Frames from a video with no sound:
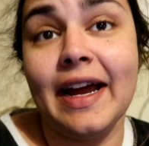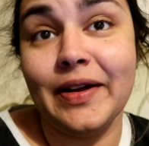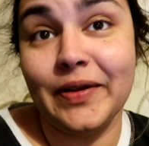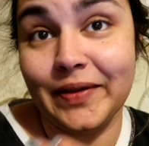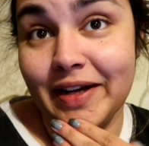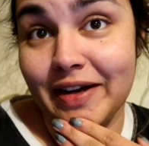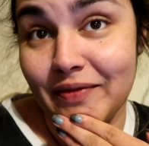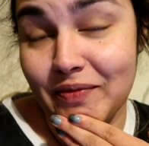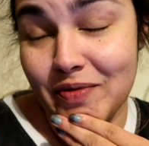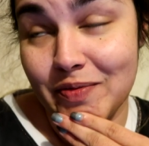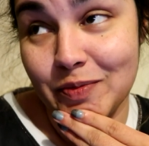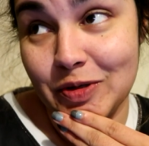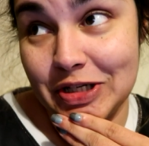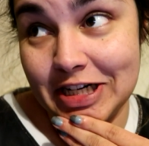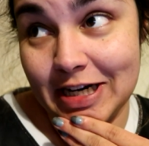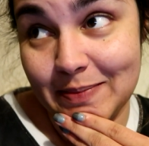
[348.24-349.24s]
I only have one
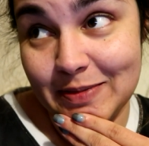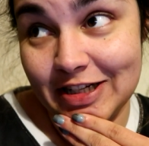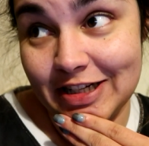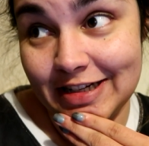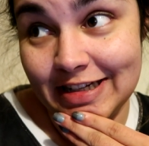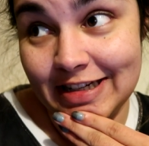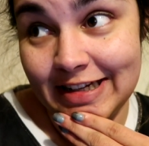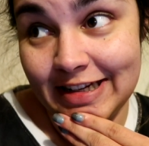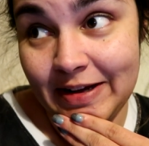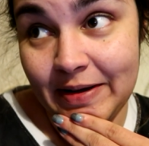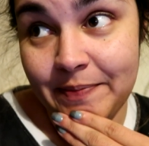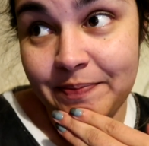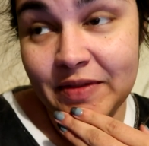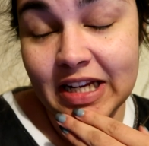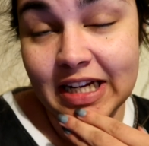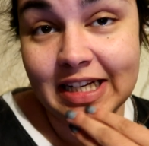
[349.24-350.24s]
more chapter
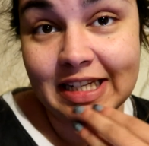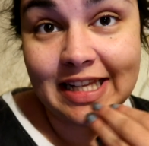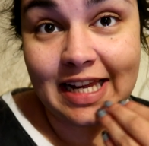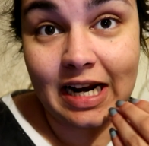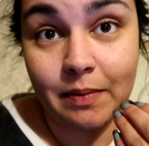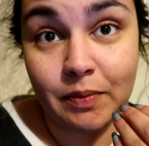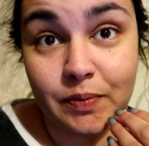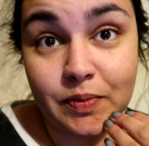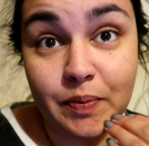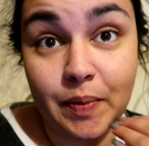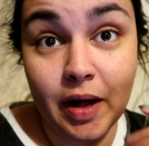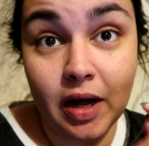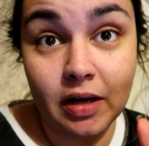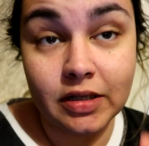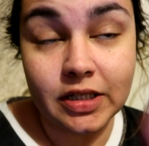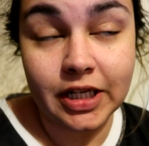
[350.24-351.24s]
and then I'm up to
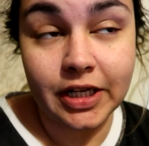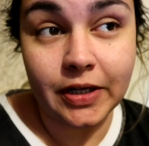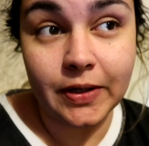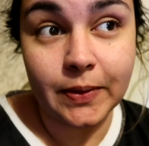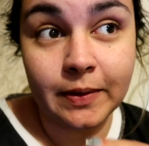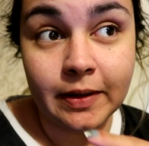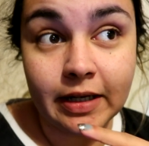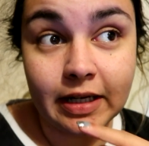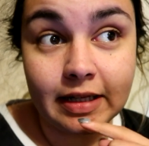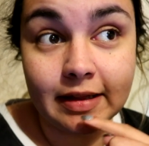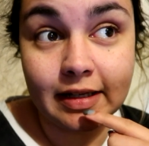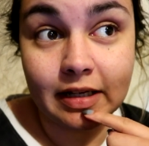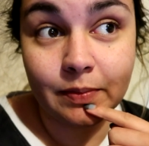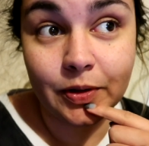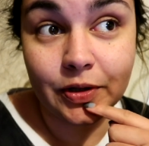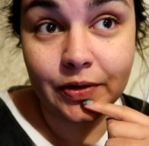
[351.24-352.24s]
part two and
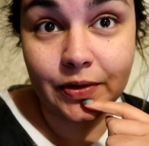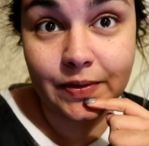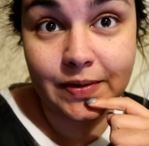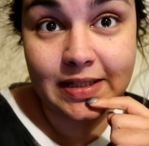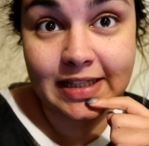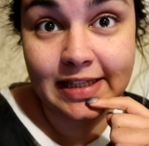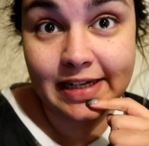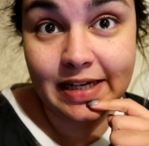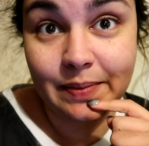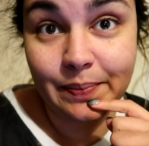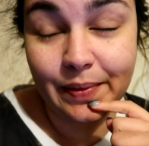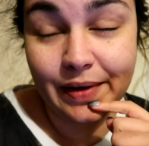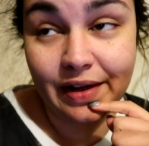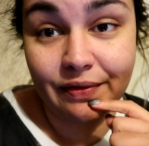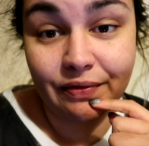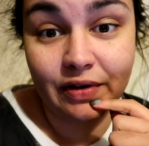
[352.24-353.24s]
then I'm gonna go to sleep.
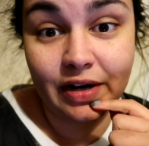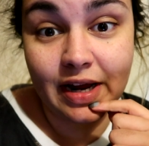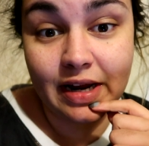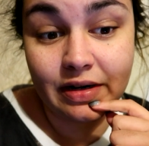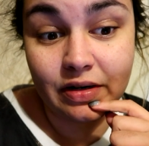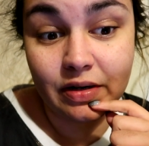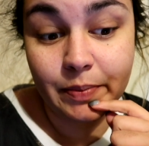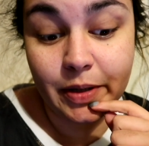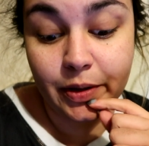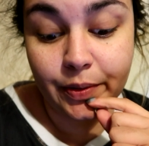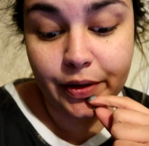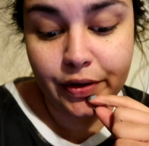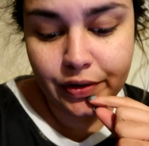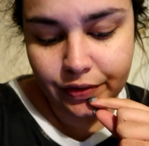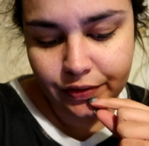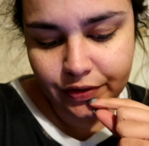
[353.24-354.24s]
I've read
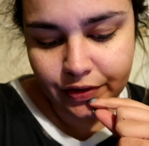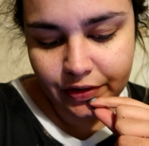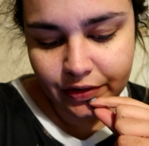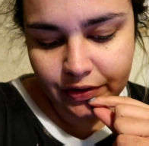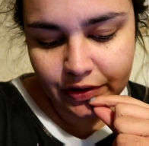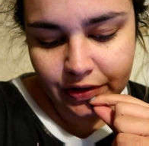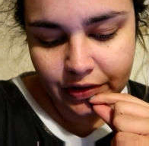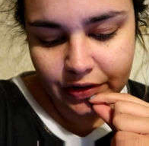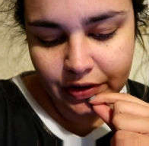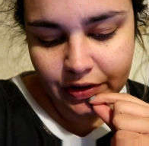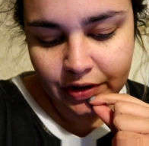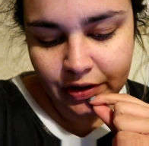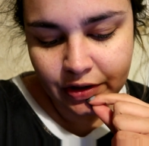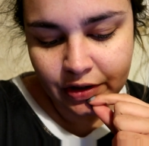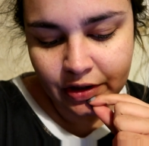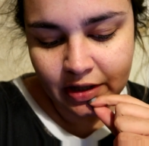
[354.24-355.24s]
about
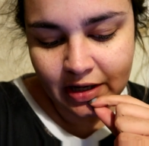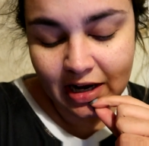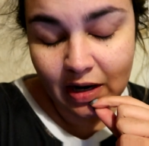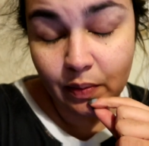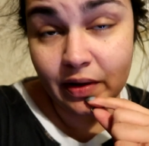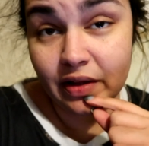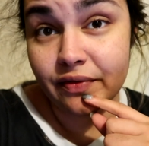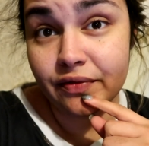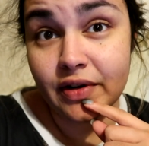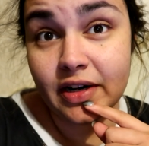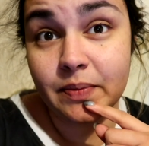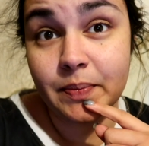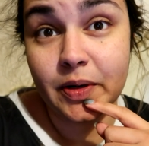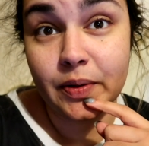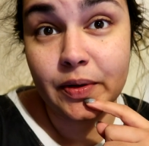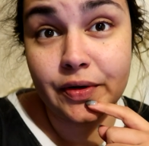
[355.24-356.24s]
I will have read
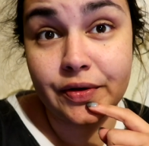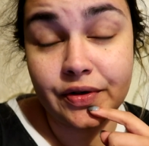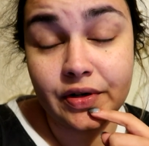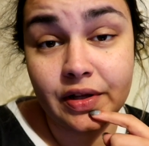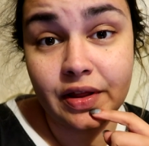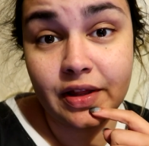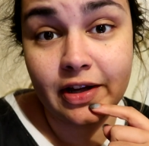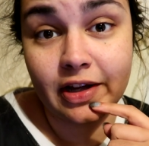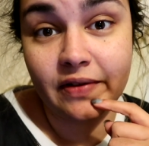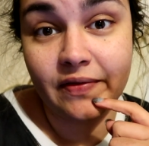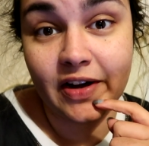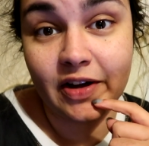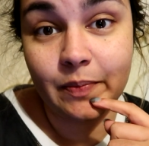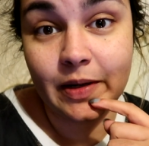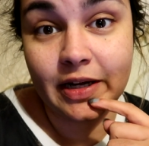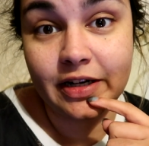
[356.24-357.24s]
about
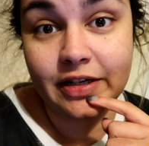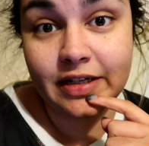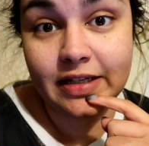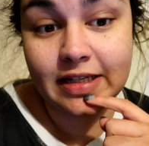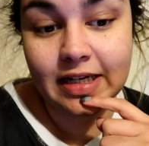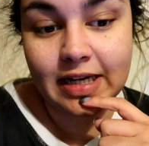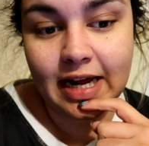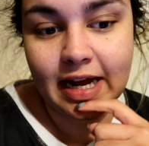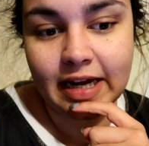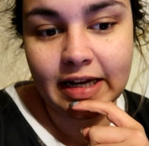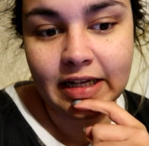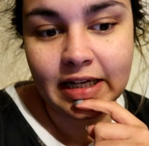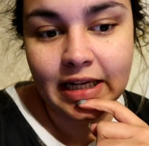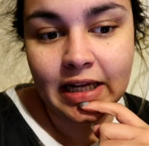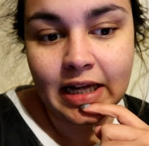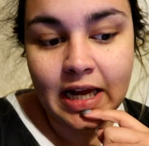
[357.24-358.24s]
135 pages today.
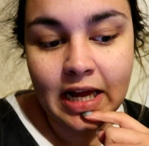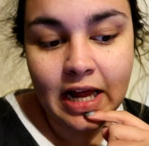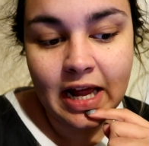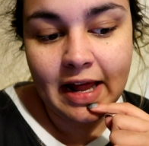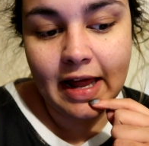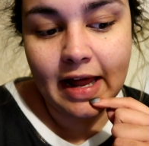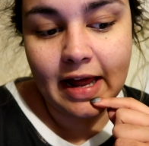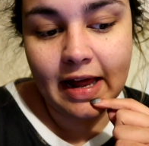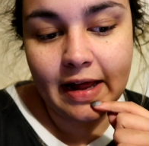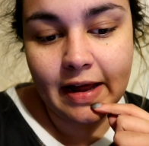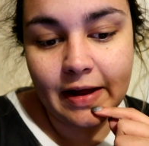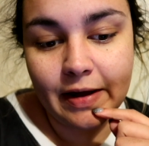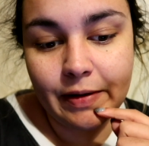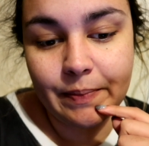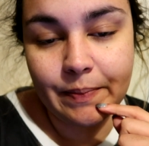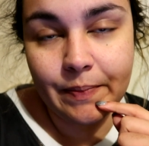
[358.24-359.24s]

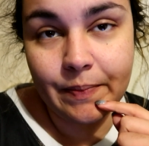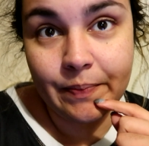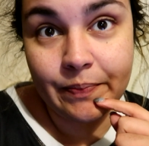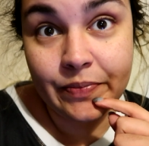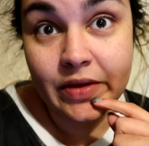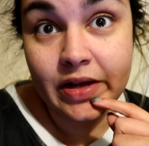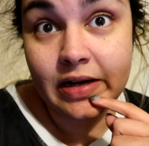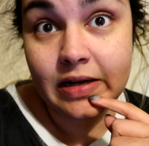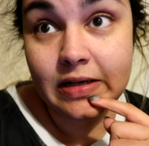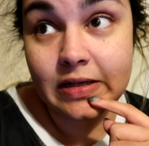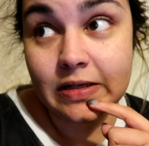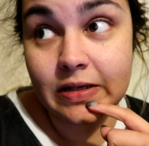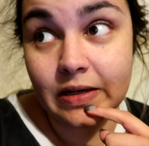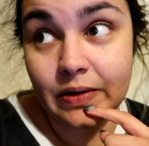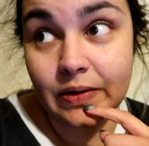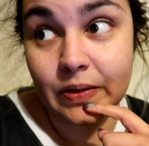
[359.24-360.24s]

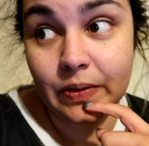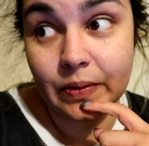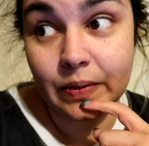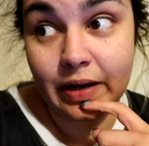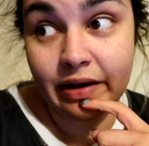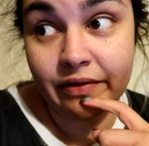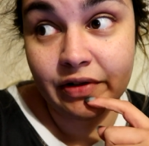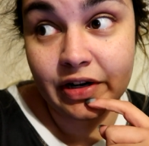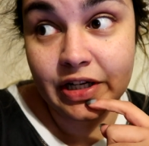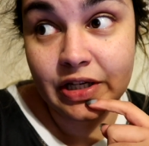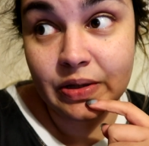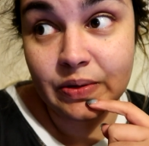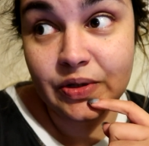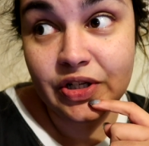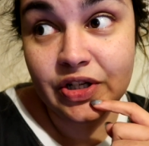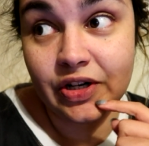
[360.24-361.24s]
So I've read a
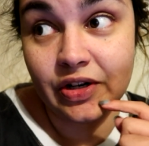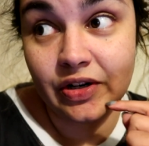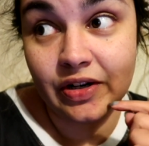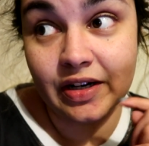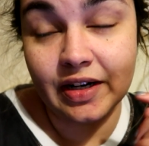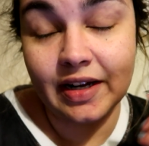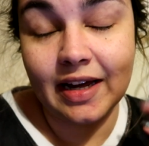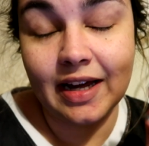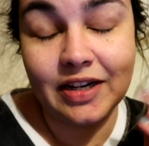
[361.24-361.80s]
huge chunk.